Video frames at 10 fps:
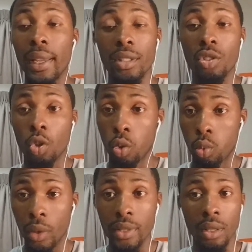It's
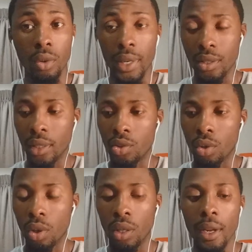a crazy
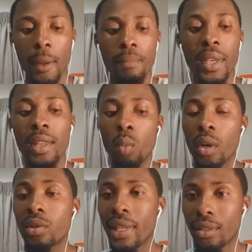controller. It
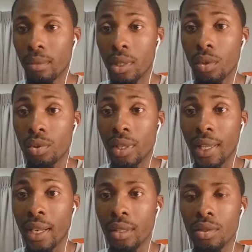will take some use to
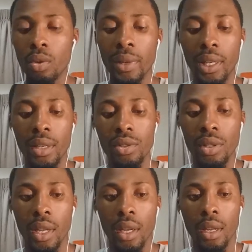getting to, because
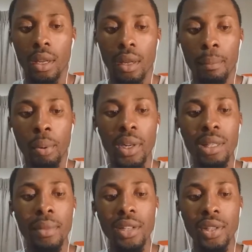pretty
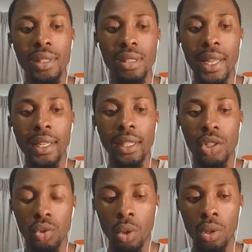much it's like a
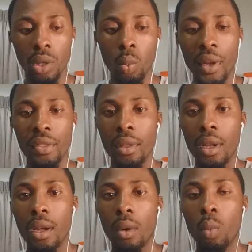controller with
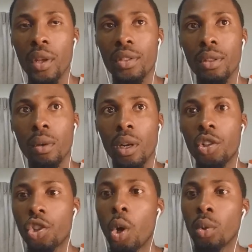
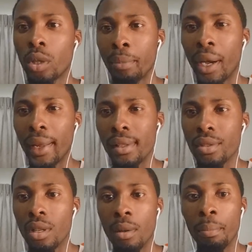shoulder
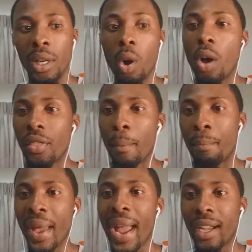buttons, but on the
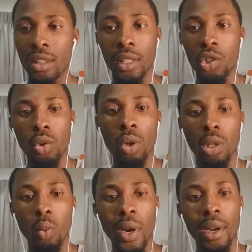back of the
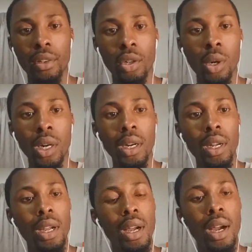controller, where your
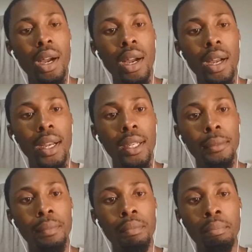
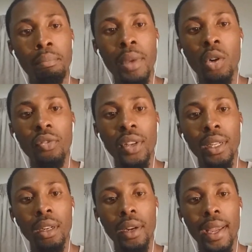middle
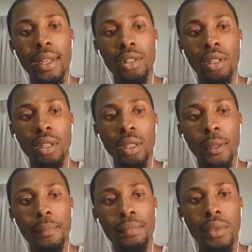finger and your